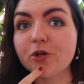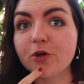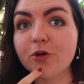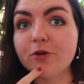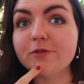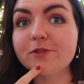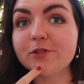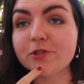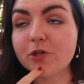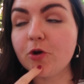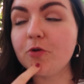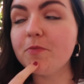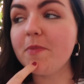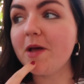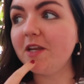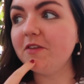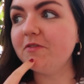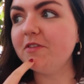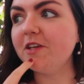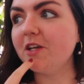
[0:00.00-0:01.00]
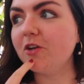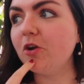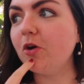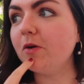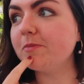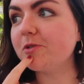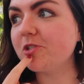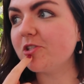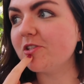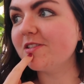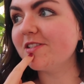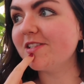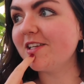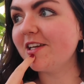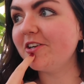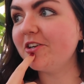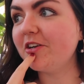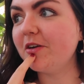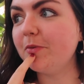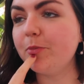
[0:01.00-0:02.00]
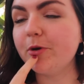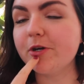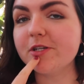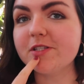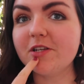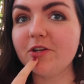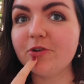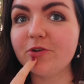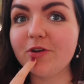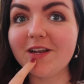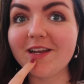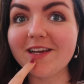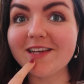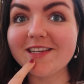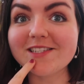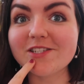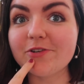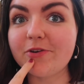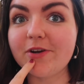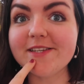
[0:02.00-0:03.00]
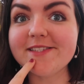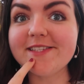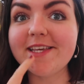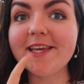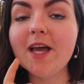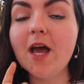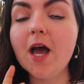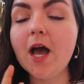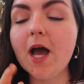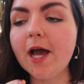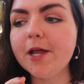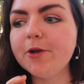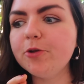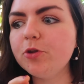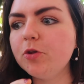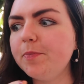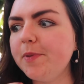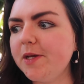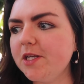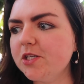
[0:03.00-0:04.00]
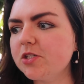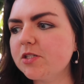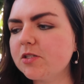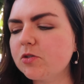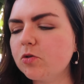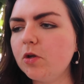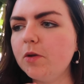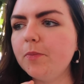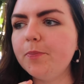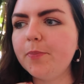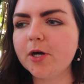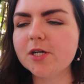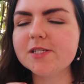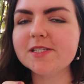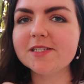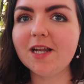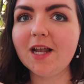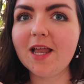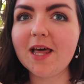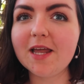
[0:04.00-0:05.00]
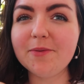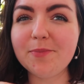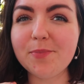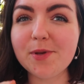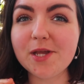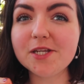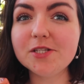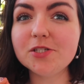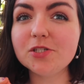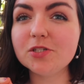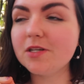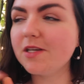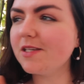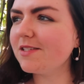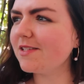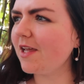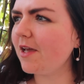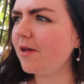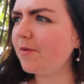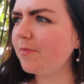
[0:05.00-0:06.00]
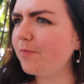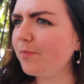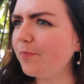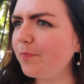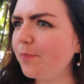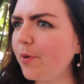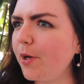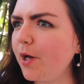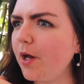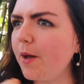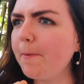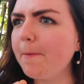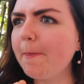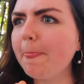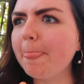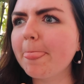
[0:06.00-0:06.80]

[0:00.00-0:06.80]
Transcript: so many vegan options here in Barcelona, like it's crazy. I know the beach is called Bar Senoleta Beach, isn't it? Yeah. But